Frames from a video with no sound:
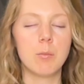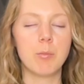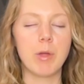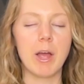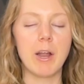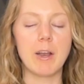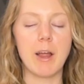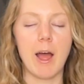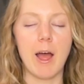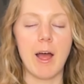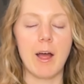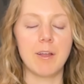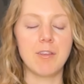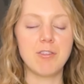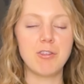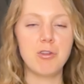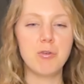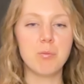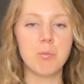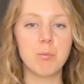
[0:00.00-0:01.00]
And
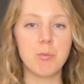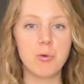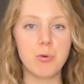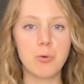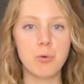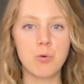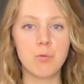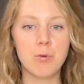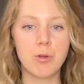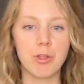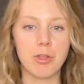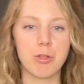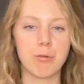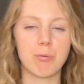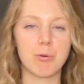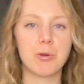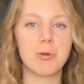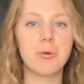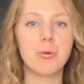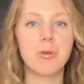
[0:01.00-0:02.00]
as you move
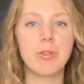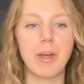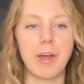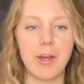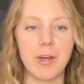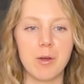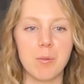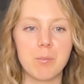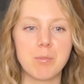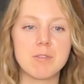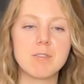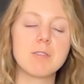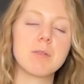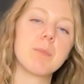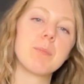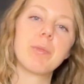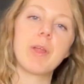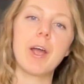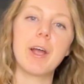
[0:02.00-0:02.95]
through the hips,